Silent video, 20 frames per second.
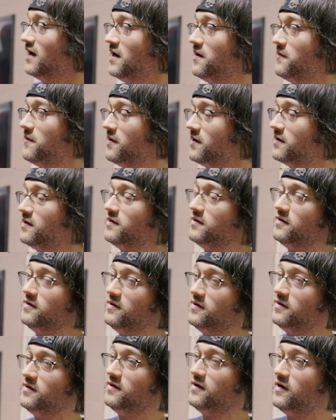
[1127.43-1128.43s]
And I'm like,
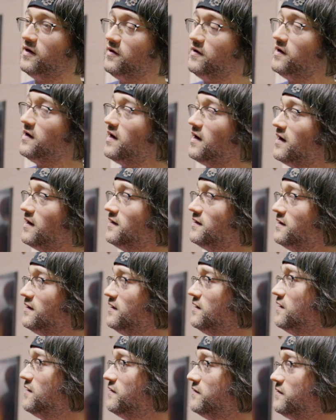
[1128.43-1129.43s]
oh yeah,
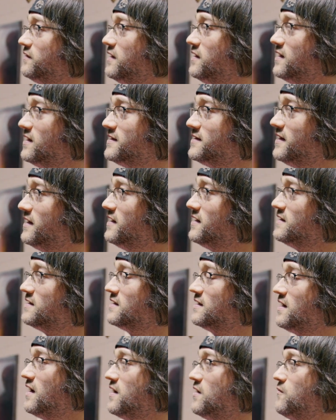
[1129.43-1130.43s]
you know, I guess that is
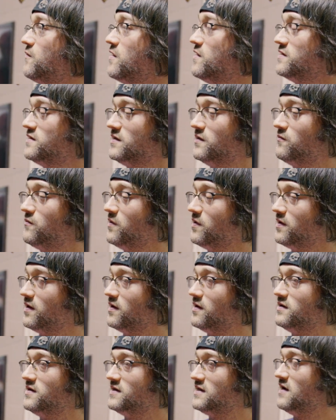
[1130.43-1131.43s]
kind of weird. It's like, what,
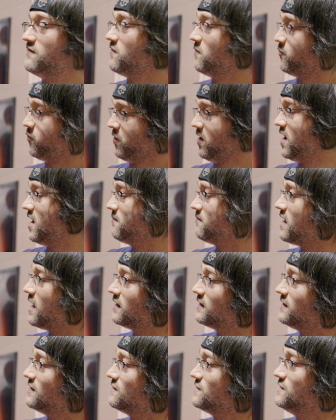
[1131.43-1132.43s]
they, does he have a brain
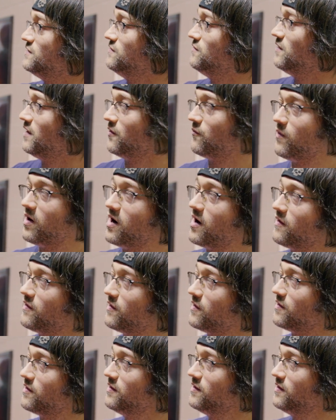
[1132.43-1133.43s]
back there too? Like, why are
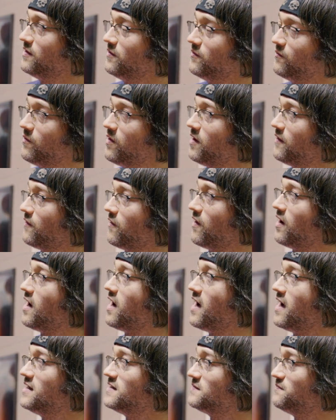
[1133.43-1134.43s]
there by their
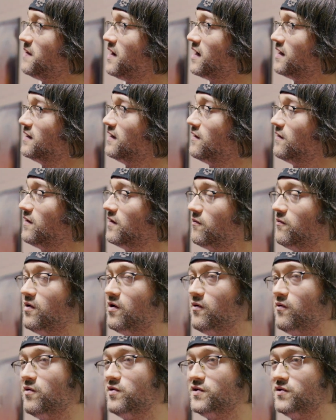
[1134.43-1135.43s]
eyes back there. Like,
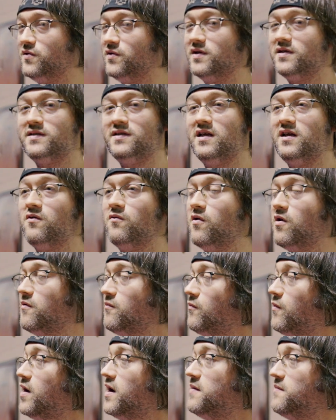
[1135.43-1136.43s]
well, we're doing this thing where
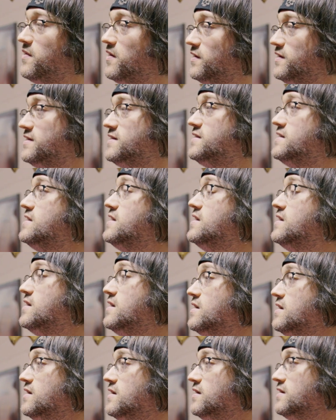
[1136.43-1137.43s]
we want to be able to see
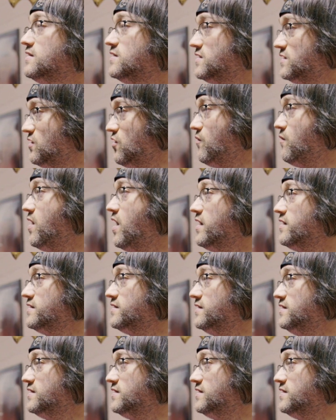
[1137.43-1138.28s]
so much.